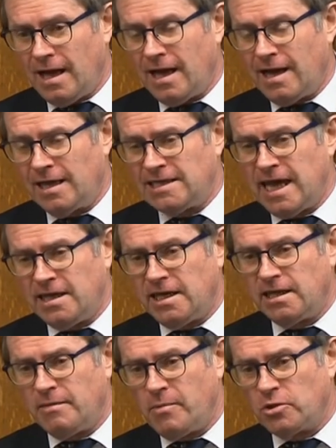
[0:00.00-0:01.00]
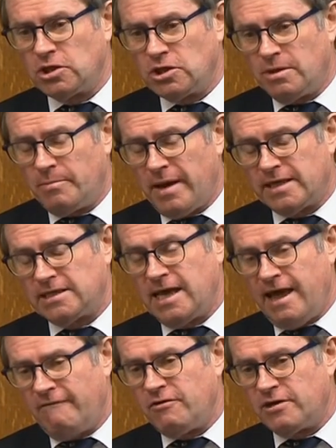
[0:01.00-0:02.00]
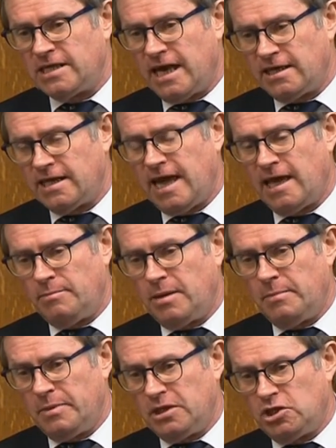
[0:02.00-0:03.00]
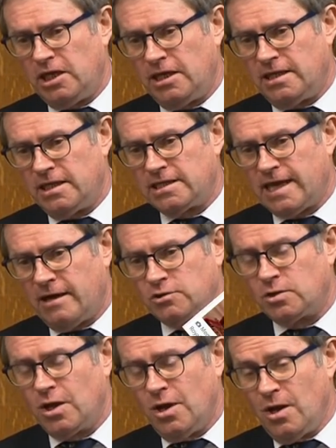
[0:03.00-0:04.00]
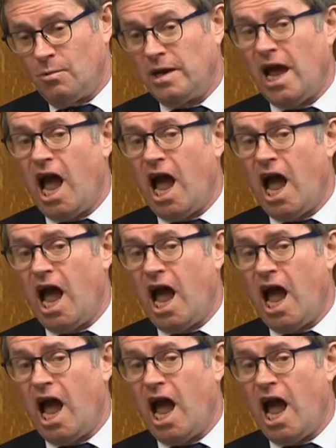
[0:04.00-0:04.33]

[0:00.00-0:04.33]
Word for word: uh, attending the most, the best ever attended APPG in this house, when